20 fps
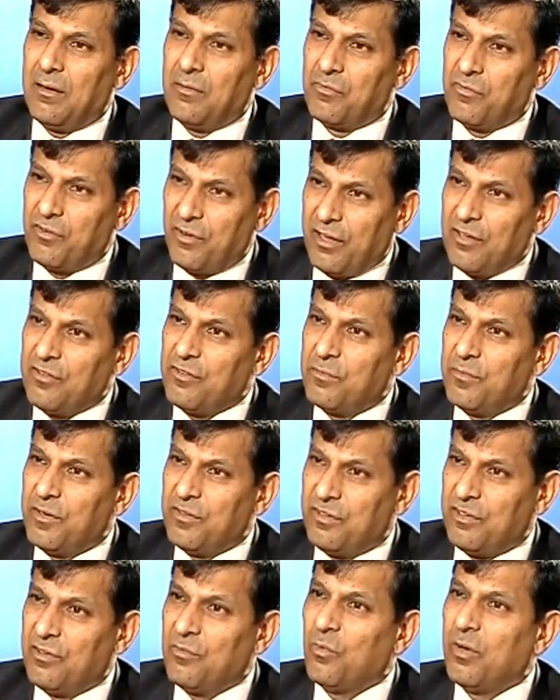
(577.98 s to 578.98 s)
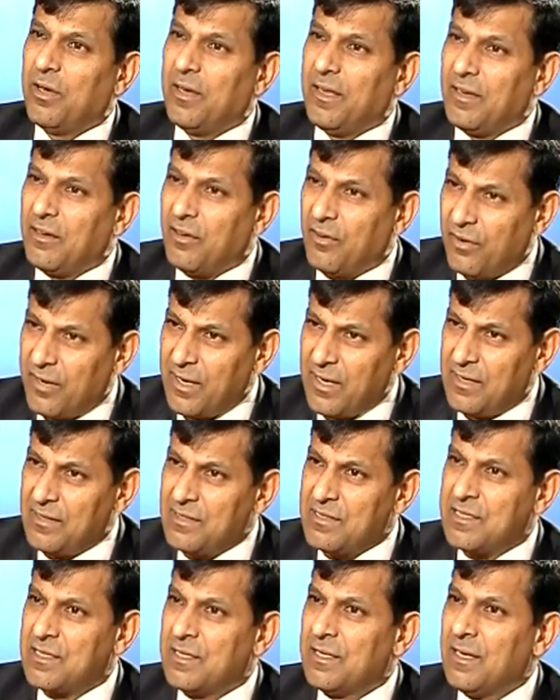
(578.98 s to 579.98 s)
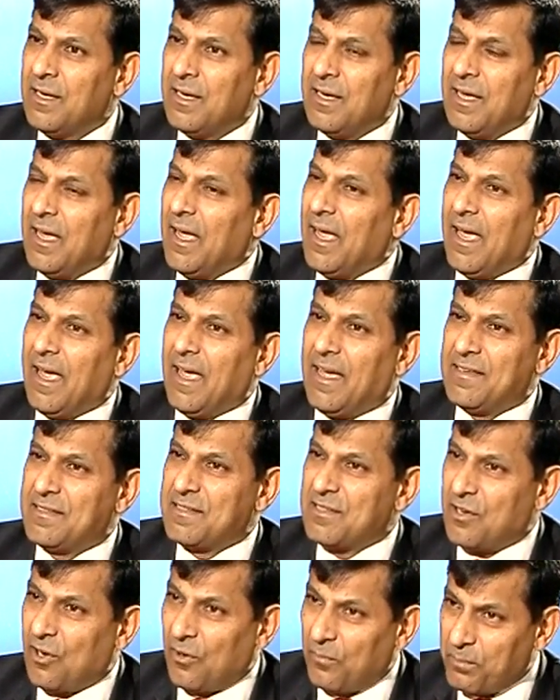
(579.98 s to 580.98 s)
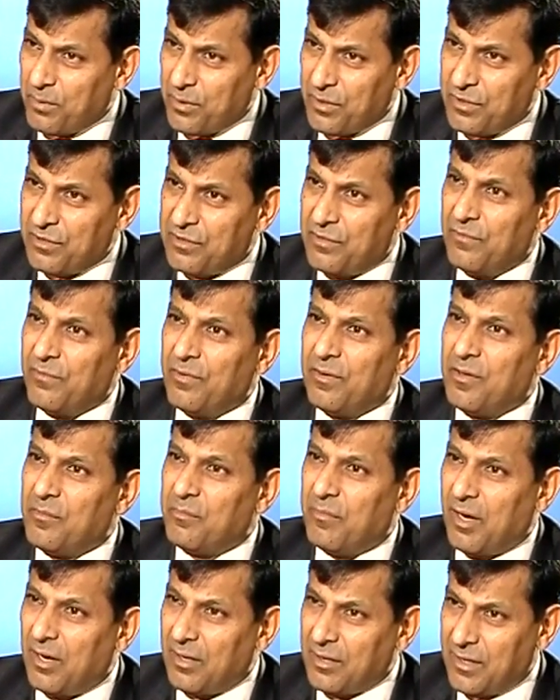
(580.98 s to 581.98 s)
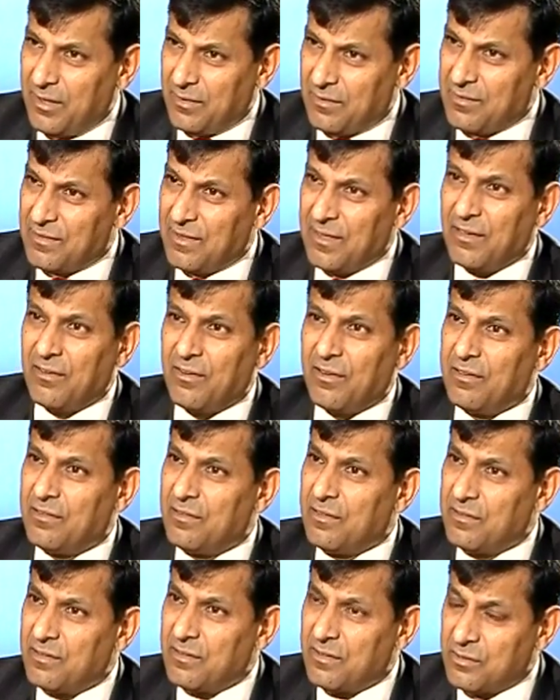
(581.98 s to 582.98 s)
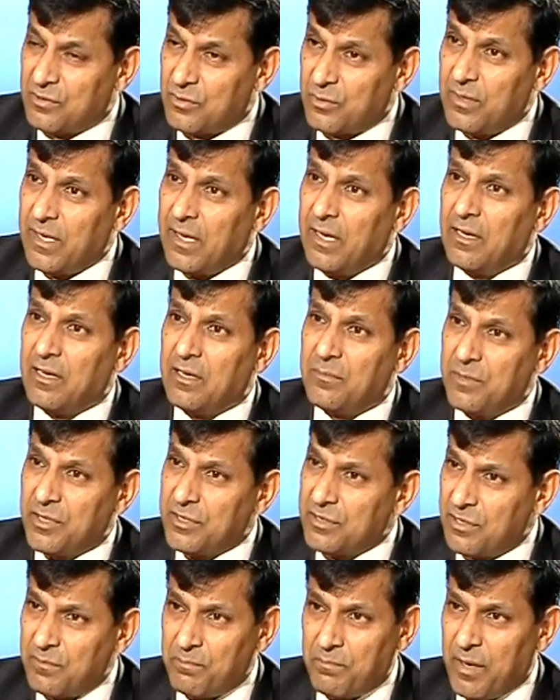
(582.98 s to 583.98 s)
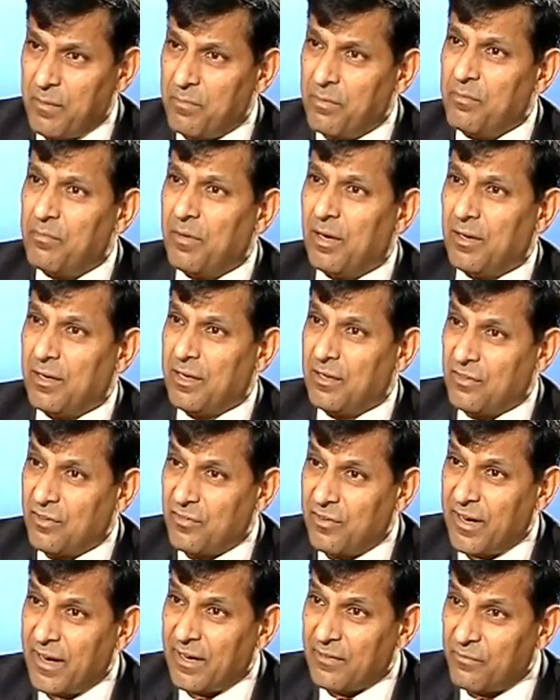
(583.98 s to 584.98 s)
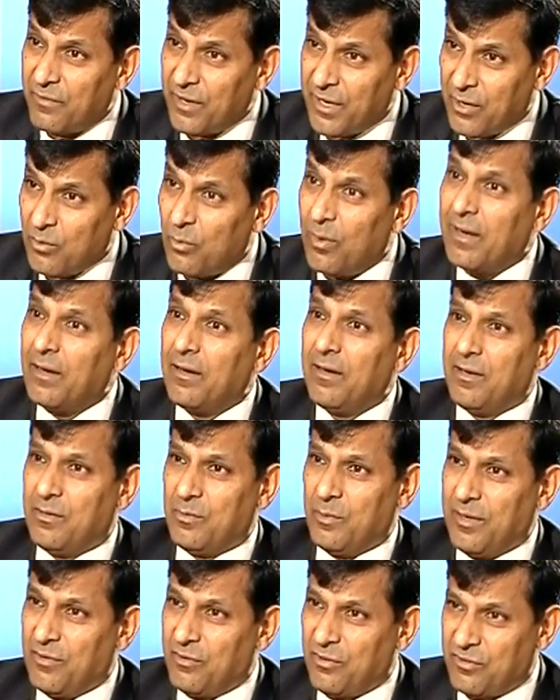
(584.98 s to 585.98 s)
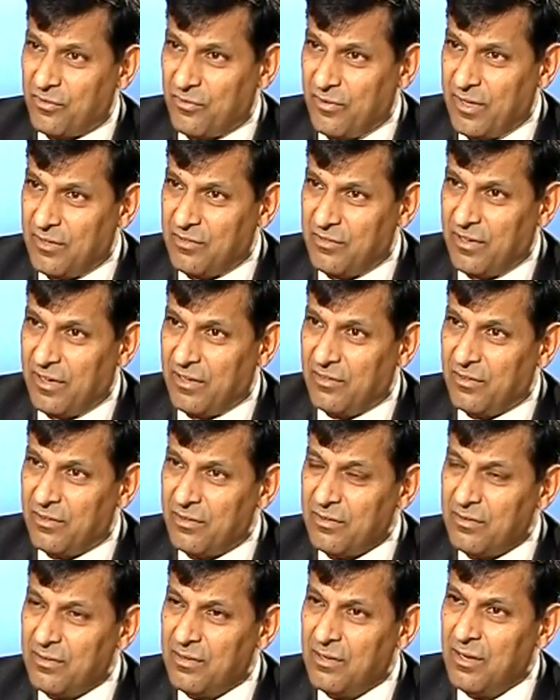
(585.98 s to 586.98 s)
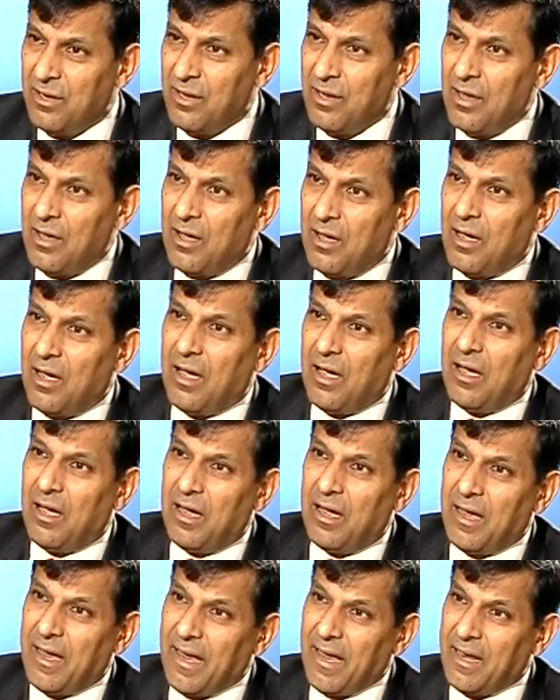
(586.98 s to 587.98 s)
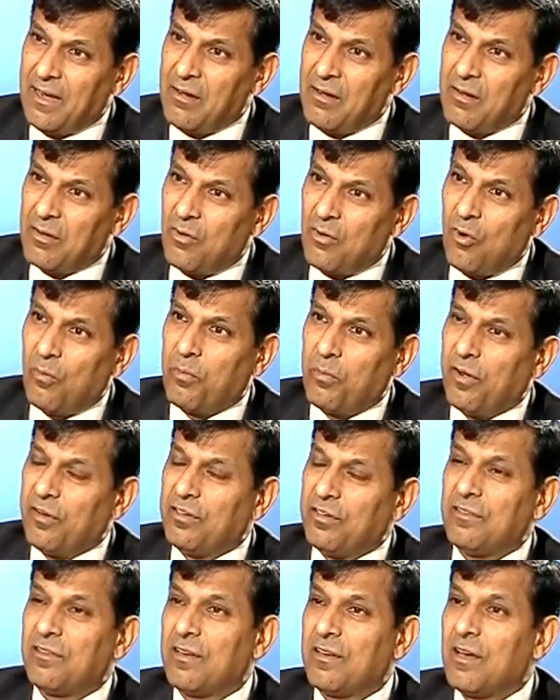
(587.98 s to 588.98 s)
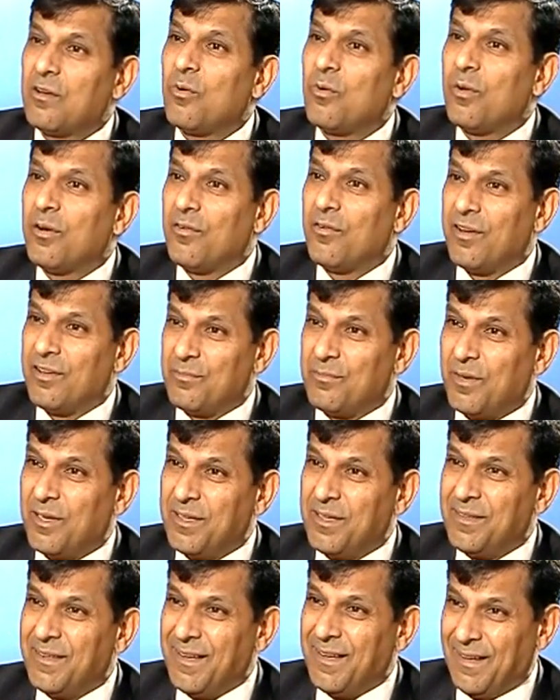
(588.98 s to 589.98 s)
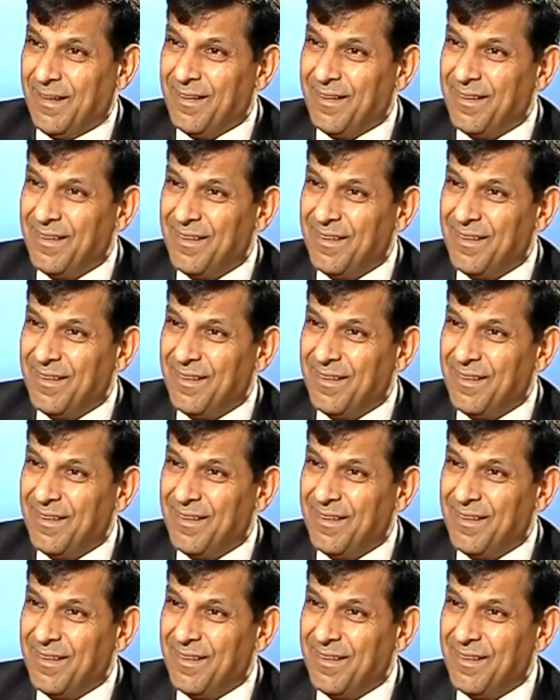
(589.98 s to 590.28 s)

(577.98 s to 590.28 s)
transmission will increase as competition from the markets increases. Today, commercial paper markets react very quickly to interest rate changes, and corporations can go and raise money there.